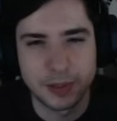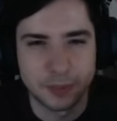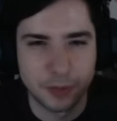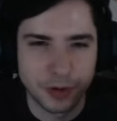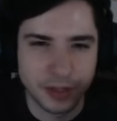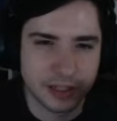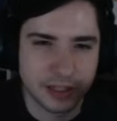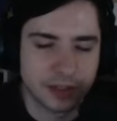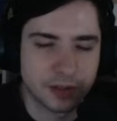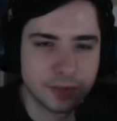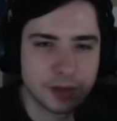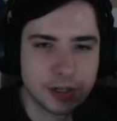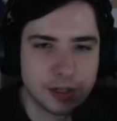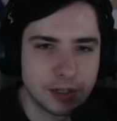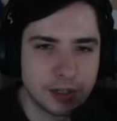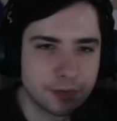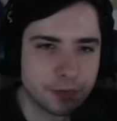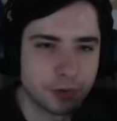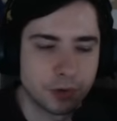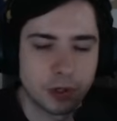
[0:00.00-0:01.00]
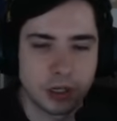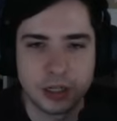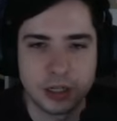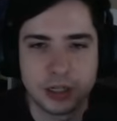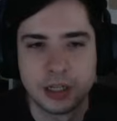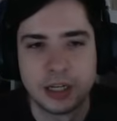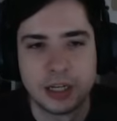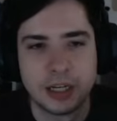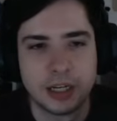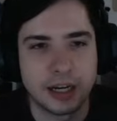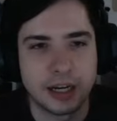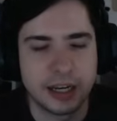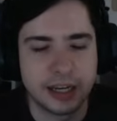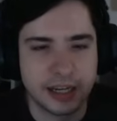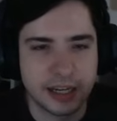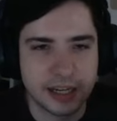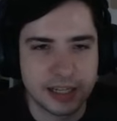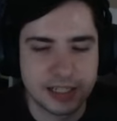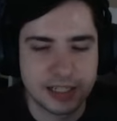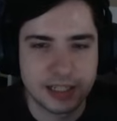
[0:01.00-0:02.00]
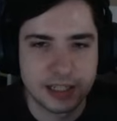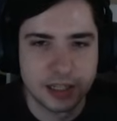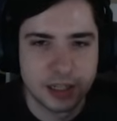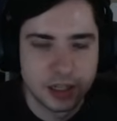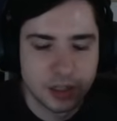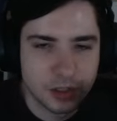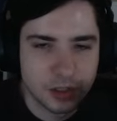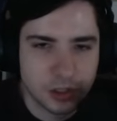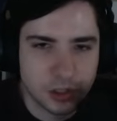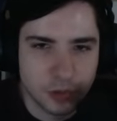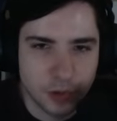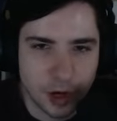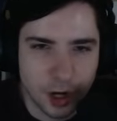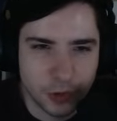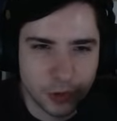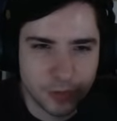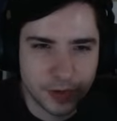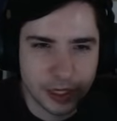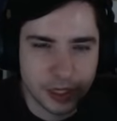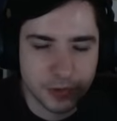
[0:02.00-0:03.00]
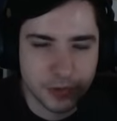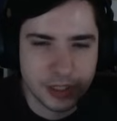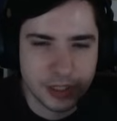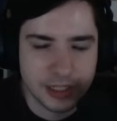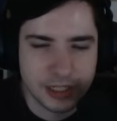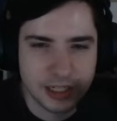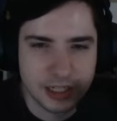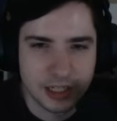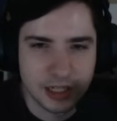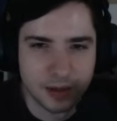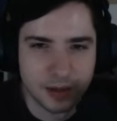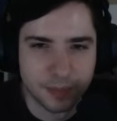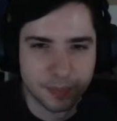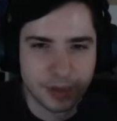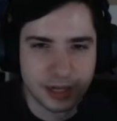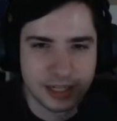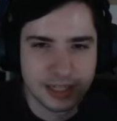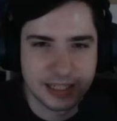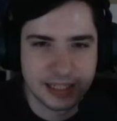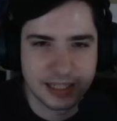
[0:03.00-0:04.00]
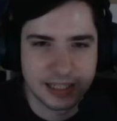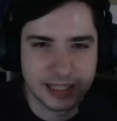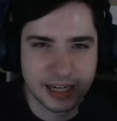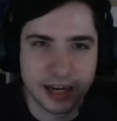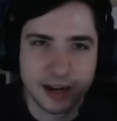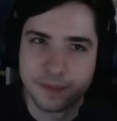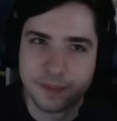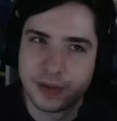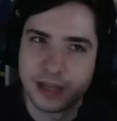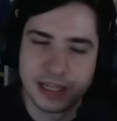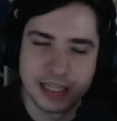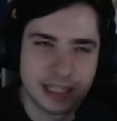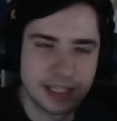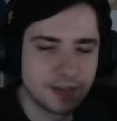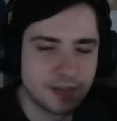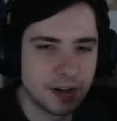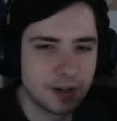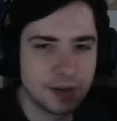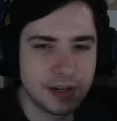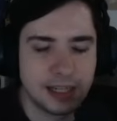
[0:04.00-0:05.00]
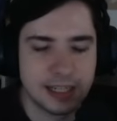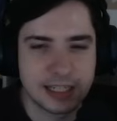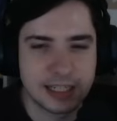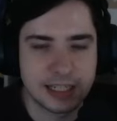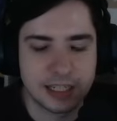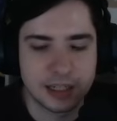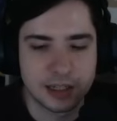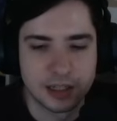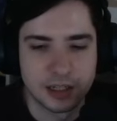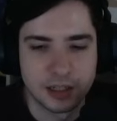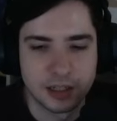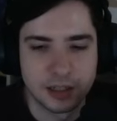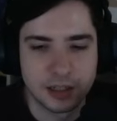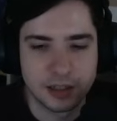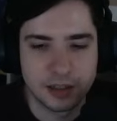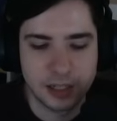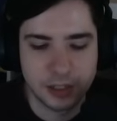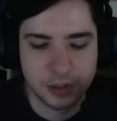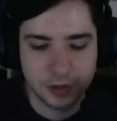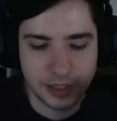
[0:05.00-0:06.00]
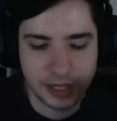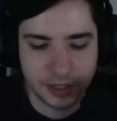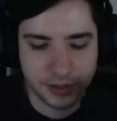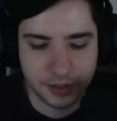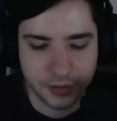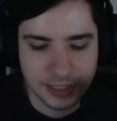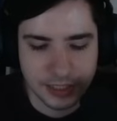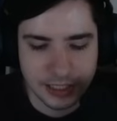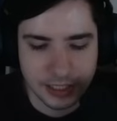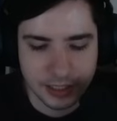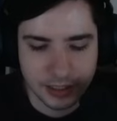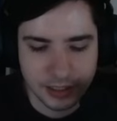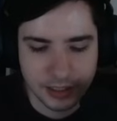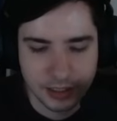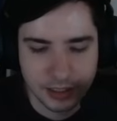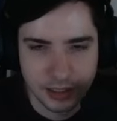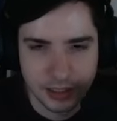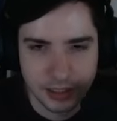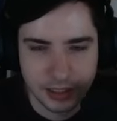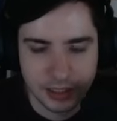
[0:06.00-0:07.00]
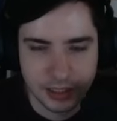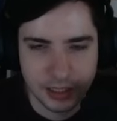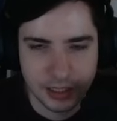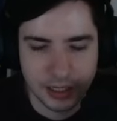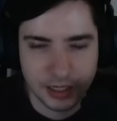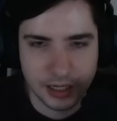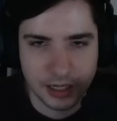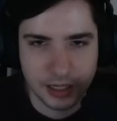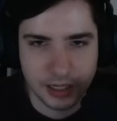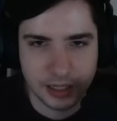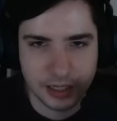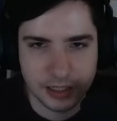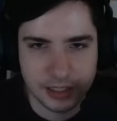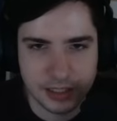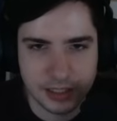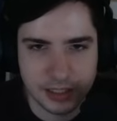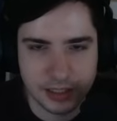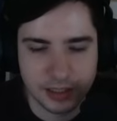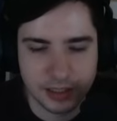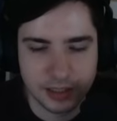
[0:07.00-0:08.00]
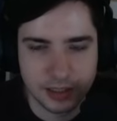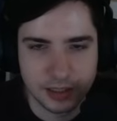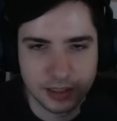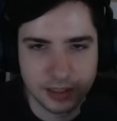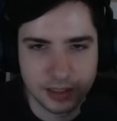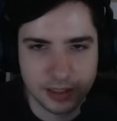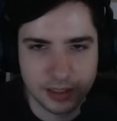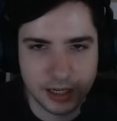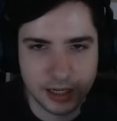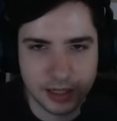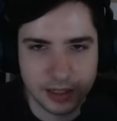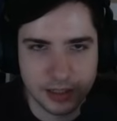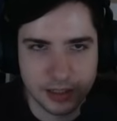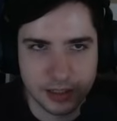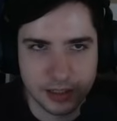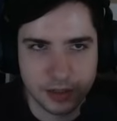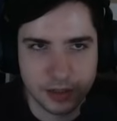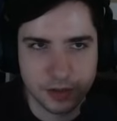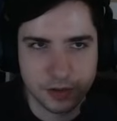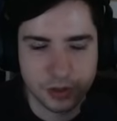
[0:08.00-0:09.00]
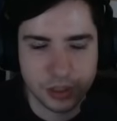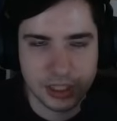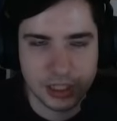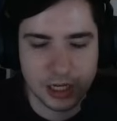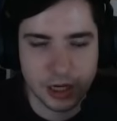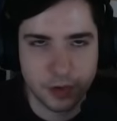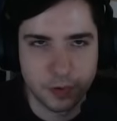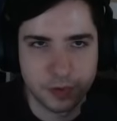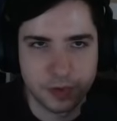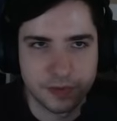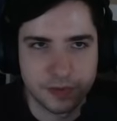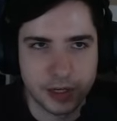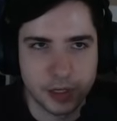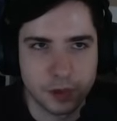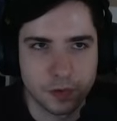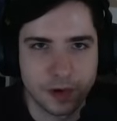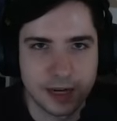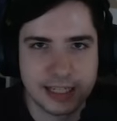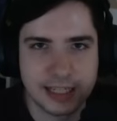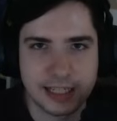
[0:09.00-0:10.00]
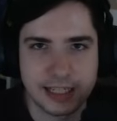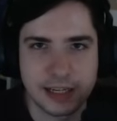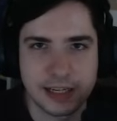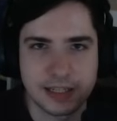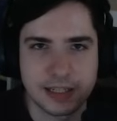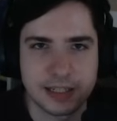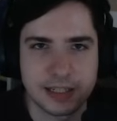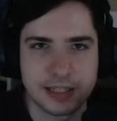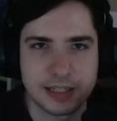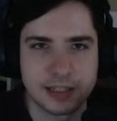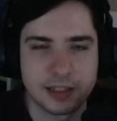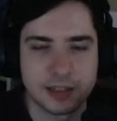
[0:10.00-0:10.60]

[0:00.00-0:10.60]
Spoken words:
than 3. You need 4, I guess, to outvalue it. But yeah, it's very easy that you get those done, and can, you know, just outvalue Vice Glasses.